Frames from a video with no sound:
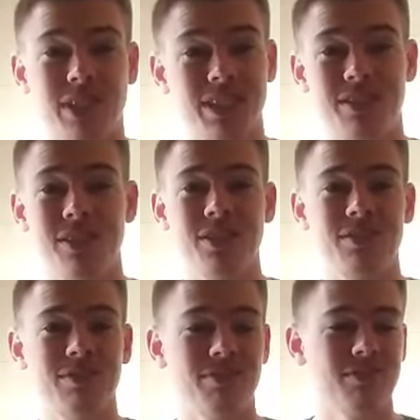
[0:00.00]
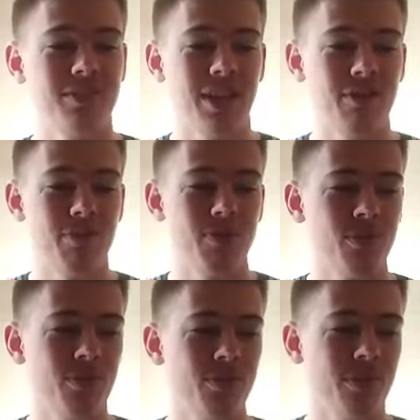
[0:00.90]
He could. I
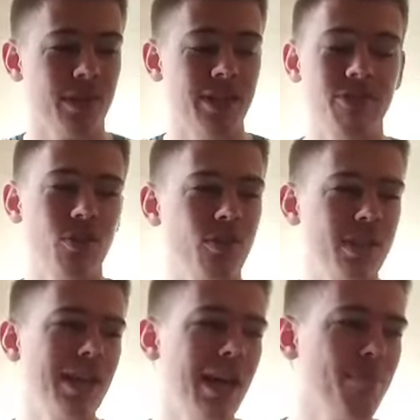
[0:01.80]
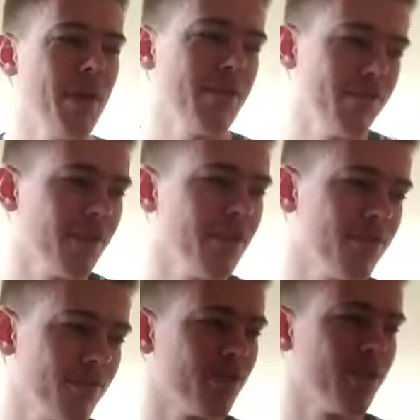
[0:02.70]
remember, even though he got made fun
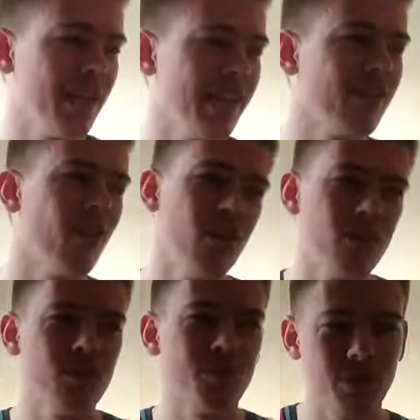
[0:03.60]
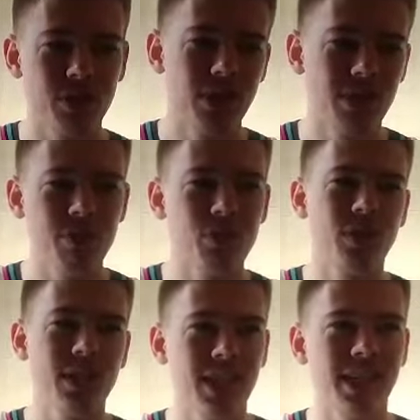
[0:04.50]
of for like all those in
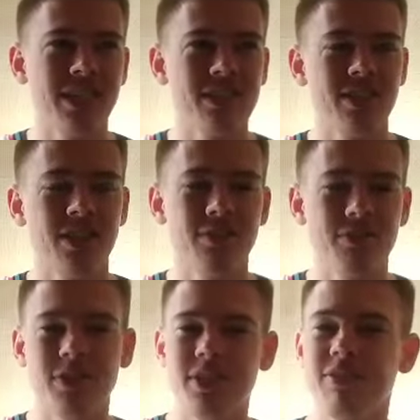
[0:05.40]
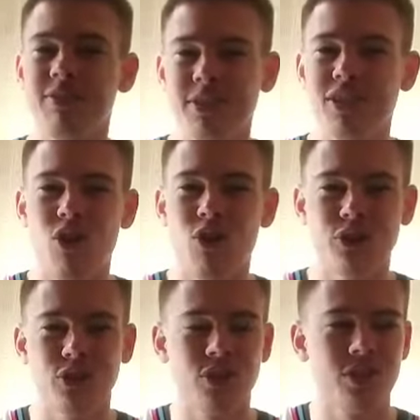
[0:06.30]
between leg stuff in the All
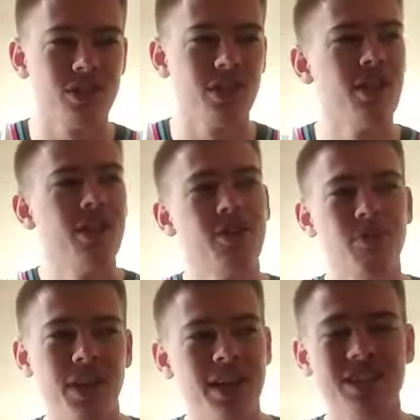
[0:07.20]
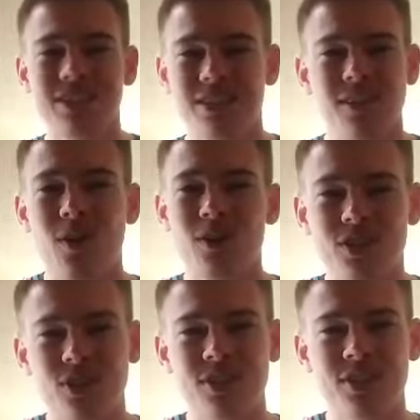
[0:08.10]
Stars, but that's All
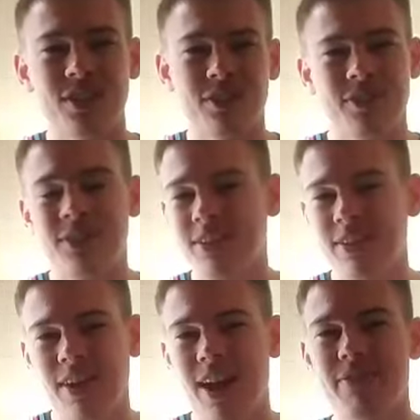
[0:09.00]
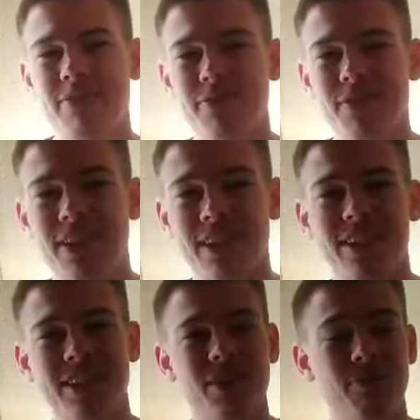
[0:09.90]
Star stuff. He, they're having fun.
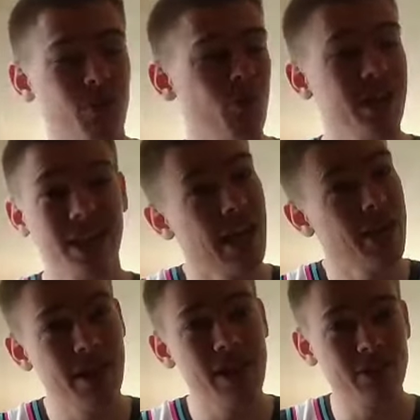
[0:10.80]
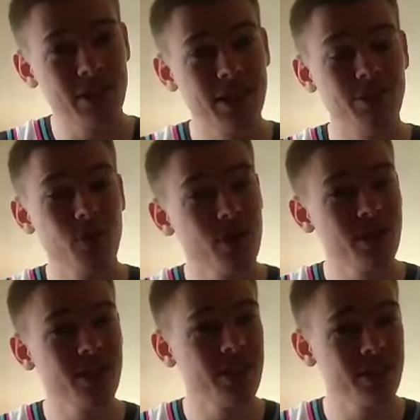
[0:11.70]
But when it came down to him
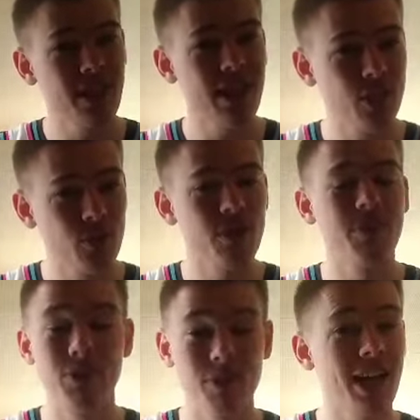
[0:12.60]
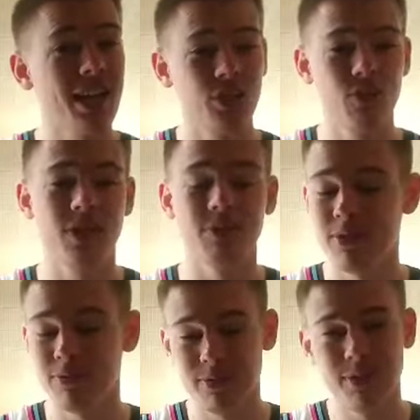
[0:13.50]
wanting to lock you up, he would lock you up.
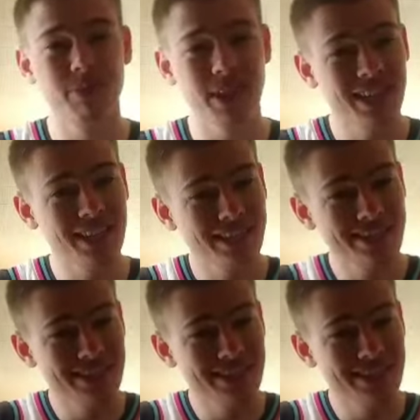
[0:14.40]
He he played